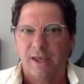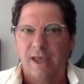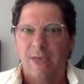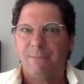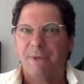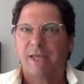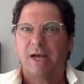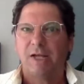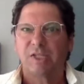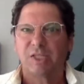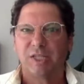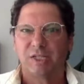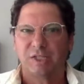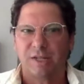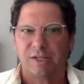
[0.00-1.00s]
and because
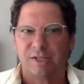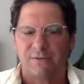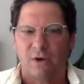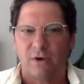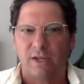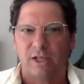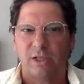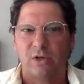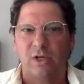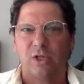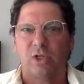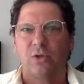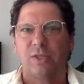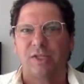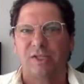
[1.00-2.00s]
this, as I've already alluded
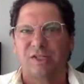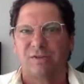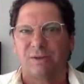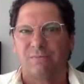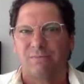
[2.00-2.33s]
to, this is